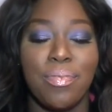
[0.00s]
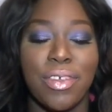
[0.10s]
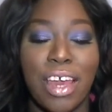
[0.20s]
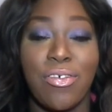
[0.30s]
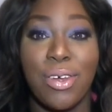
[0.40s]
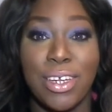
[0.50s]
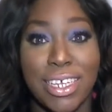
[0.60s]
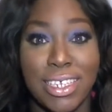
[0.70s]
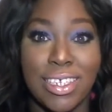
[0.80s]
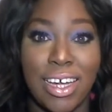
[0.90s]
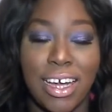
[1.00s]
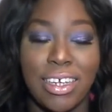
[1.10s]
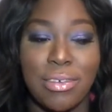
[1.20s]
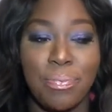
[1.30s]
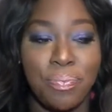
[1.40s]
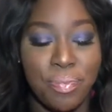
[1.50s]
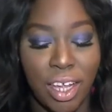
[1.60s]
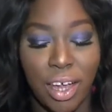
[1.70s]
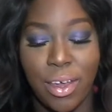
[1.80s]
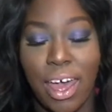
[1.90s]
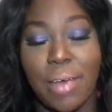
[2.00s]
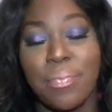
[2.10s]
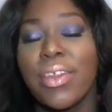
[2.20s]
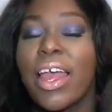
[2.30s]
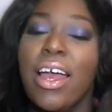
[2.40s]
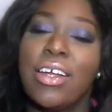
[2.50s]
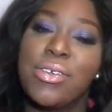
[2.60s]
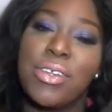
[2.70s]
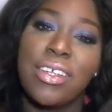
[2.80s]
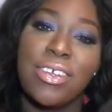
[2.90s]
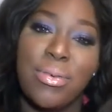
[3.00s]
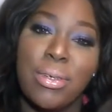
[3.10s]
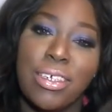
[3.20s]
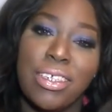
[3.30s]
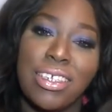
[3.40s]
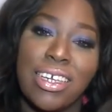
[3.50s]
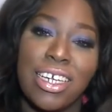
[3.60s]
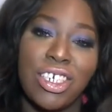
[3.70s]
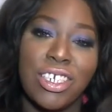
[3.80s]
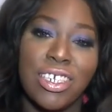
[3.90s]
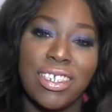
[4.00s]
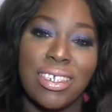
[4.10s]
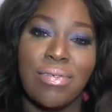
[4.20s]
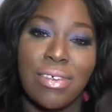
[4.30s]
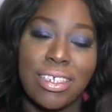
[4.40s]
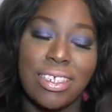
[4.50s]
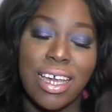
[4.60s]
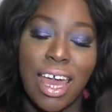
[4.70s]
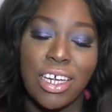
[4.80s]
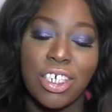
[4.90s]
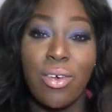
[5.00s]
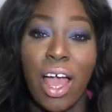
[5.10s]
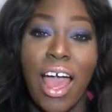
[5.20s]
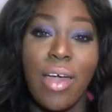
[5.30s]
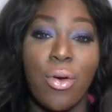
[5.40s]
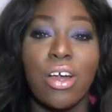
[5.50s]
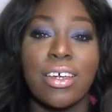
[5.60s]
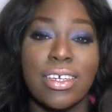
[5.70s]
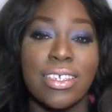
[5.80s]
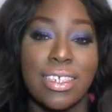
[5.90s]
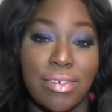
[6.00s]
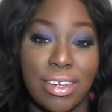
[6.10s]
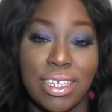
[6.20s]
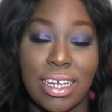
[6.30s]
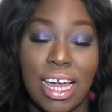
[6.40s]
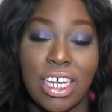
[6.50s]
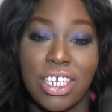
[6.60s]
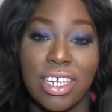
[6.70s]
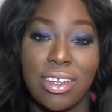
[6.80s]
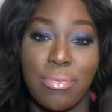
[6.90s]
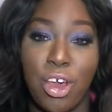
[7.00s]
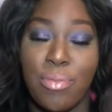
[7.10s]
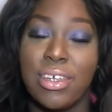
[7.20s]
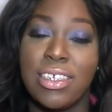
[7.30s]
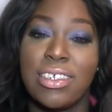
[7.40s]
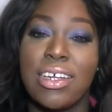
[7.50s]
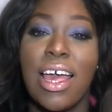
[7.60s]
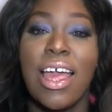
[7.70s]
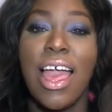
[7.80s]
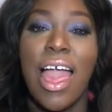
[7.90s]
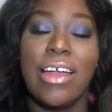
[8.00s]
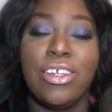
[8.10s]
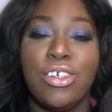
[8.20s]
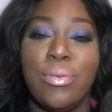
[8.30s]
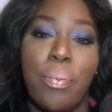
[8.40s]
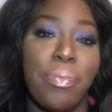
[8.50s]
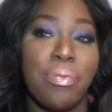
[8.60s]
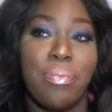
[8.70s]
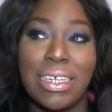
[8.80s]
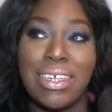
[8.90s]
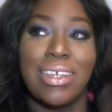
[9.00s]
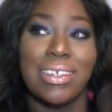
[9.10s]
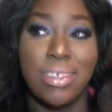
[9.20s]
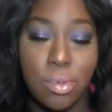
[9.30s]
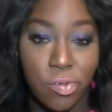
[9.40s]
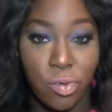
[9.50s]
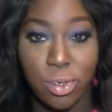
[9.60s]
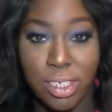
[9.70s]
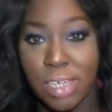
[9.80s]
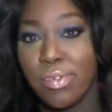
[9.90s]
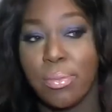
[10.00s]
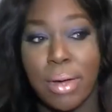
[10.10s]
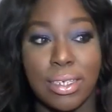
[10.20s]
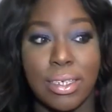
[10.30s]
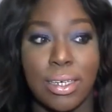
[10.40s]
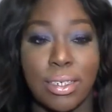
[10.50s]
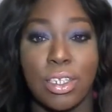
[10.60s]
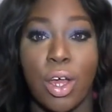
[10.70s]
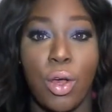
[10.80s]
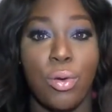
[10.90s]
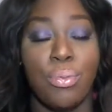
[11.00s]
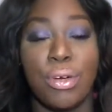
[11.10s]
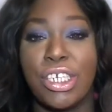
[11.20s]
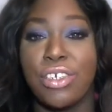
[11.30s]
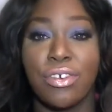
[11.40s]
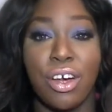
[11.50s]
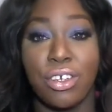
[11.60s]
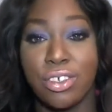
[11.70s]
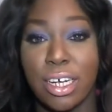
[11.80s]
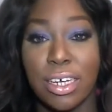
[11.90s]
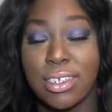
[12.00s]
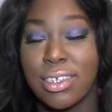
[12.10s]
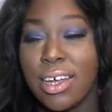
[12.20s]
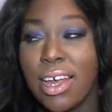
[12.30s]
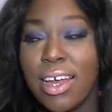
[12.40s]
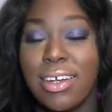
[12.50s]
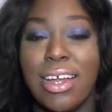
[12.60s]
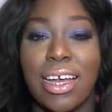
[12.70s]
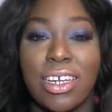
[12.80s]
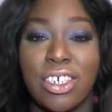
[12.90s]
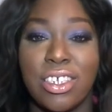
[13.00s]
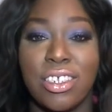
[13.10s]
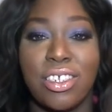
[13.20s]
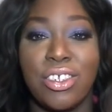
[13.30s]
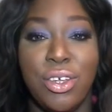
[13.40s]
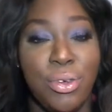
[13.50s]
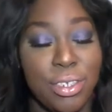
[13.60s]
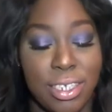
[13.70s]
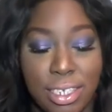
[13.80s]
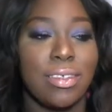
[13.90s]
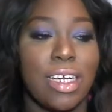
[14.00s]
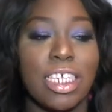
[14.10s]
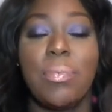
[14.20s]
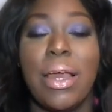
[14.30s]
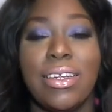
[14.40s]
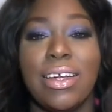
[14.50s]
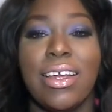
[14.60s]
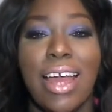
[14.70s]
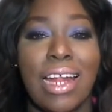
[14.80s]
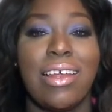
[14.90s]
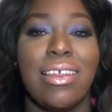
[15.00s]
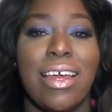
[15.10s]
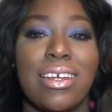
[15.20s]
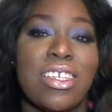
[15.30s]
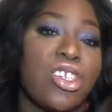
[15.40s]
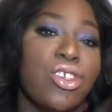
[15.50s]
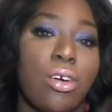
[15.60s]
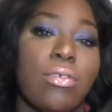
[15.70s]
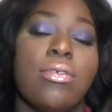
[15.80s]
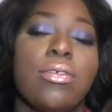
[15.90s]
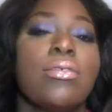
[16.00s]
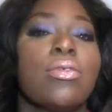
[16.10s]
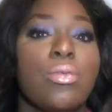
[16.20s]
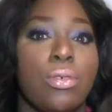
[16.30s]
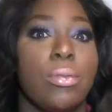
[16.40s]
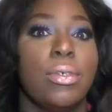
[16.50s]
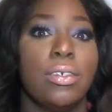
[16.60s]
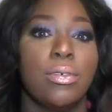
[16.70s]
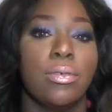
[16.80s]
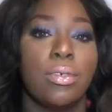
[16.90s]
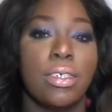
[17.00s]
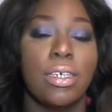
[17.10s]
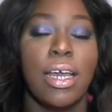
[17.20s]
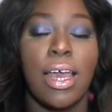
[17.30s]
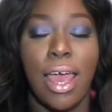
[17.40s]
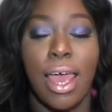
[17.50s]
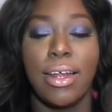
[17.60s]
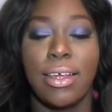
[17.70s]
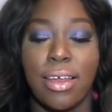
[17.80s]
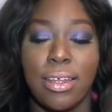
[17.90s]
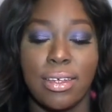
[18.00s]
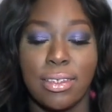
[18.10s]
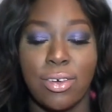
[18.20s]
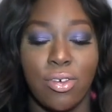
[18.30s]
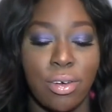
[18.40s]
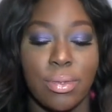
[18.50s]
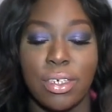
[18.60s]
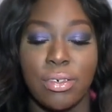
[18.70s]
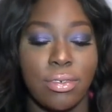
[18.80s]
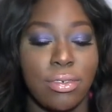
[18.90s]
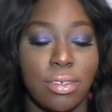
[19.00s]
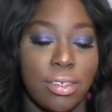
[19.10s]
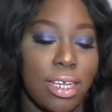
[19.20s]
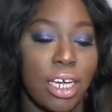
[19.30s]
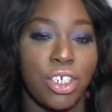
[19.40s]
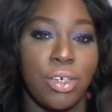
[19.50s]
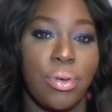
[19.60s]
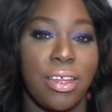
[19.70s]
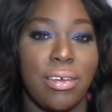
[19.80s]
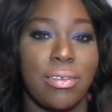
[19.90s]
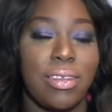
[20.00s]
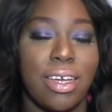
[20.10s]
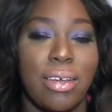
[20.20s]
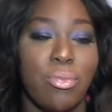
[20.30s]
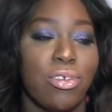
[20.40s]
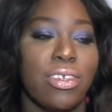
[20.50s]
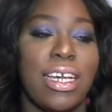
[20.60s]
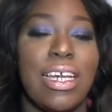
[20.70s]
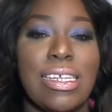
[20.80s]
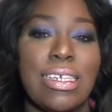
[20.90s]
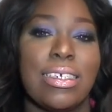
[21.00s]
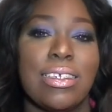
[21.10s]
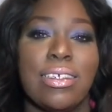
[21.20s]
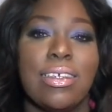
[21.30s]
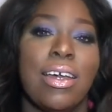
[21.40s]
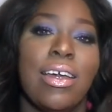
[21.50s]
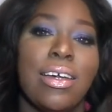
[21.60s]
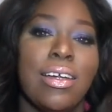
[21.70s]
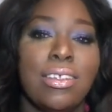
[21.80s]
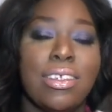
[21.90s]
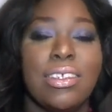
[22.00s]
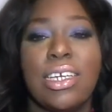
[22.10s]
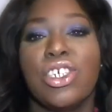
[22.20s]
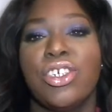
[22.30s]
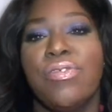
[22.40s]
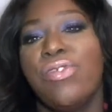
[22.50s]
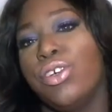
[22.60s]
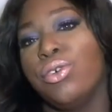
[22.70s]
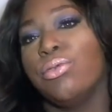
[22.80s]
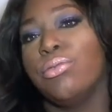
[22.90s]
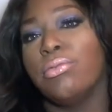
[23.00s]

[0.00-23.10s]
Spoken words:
give you an insight. Okay, so there's criminal litigation and civil litigation. I work in civil litigation at the moment, and you basically deal with all civil matters, so breach of contract, negligence, nuisance. It's basically anything that's not criminal. Anything that's not criminal. That should be the most easiest distinction for you.